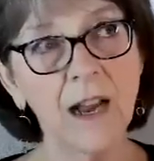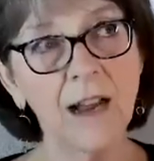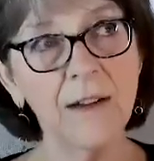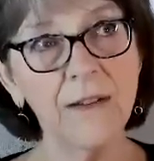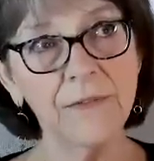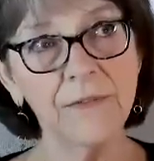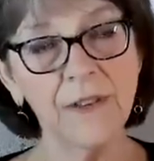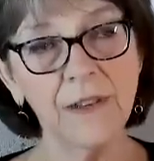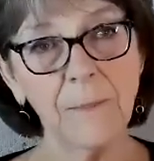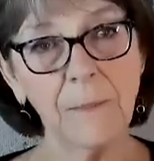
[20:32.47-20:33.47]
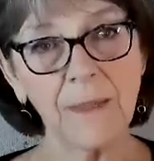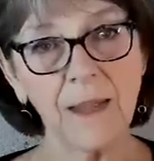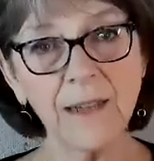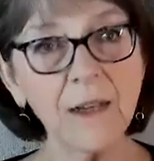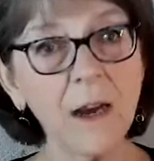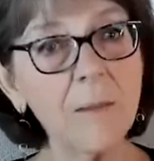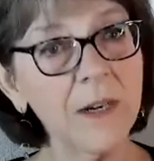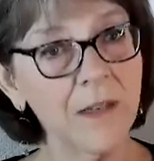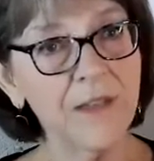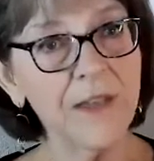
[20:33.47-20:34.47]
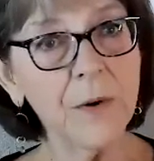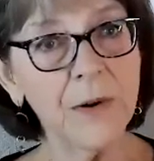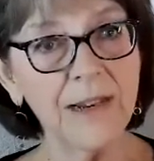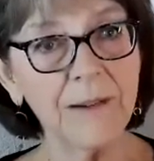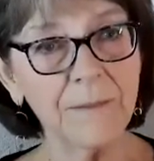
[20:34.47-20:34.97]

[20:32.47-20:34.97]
of a dominant theory